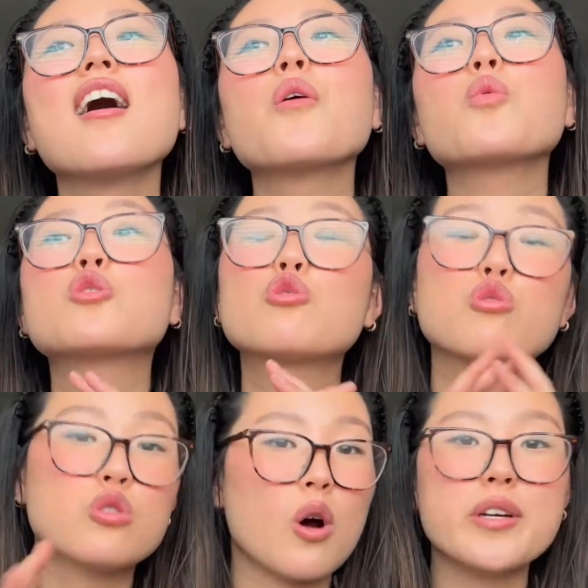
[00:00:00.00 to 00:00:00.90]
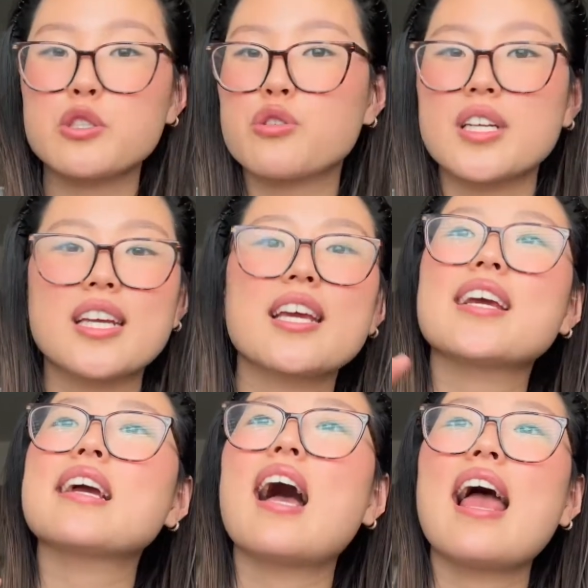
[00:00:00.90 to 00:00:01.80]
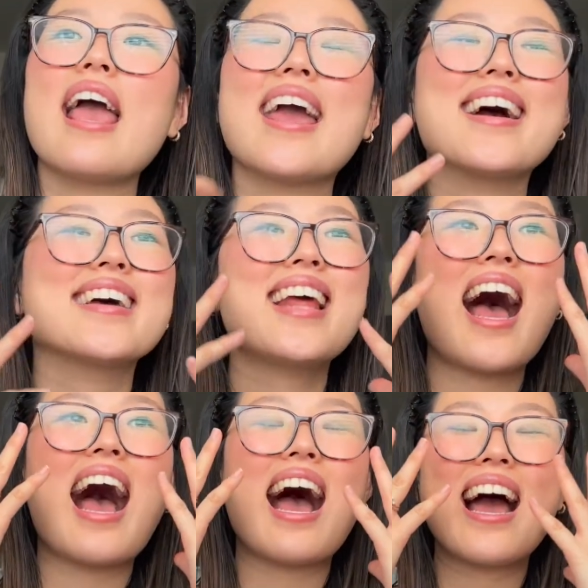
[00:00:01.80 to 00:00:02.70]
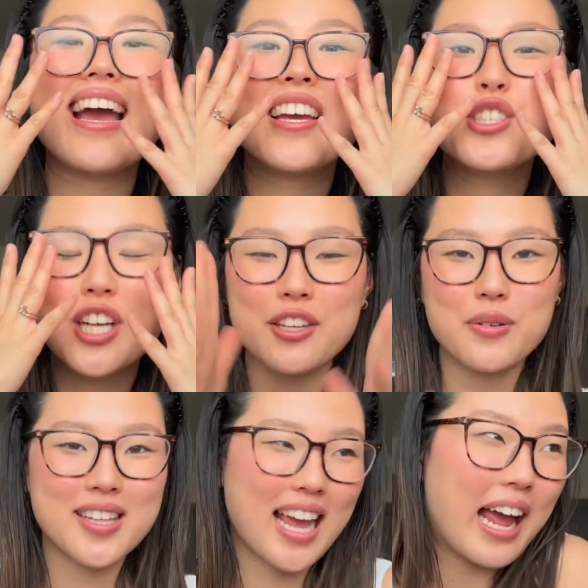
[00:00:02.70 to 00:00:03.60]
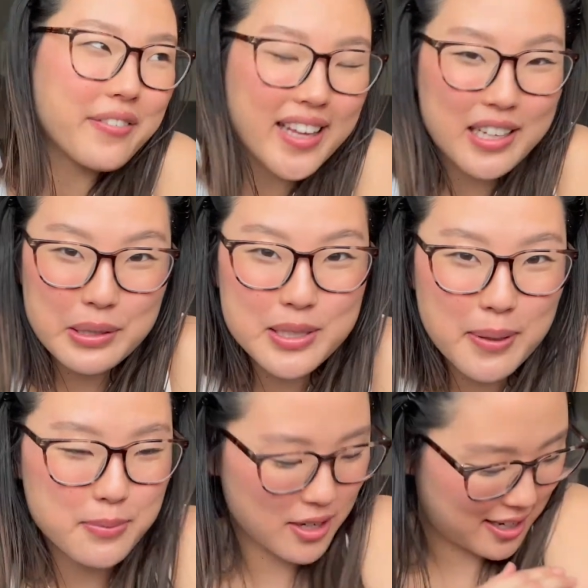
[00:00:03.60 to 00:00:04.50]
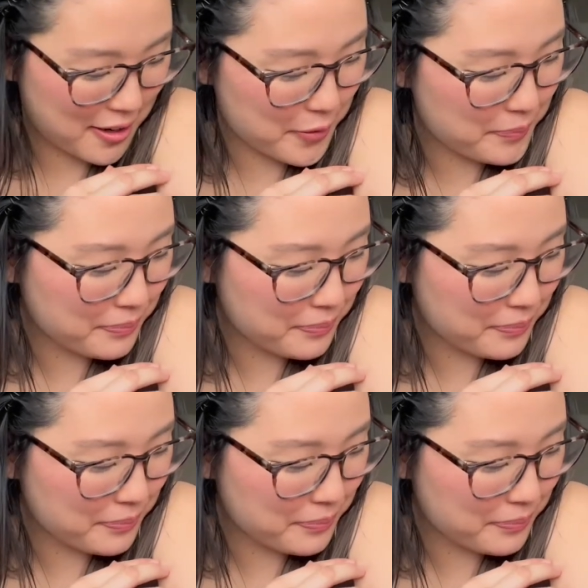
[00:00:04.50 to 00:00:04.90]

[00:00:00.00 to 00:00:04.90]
was so intriguing, and I have like goosebumps right now.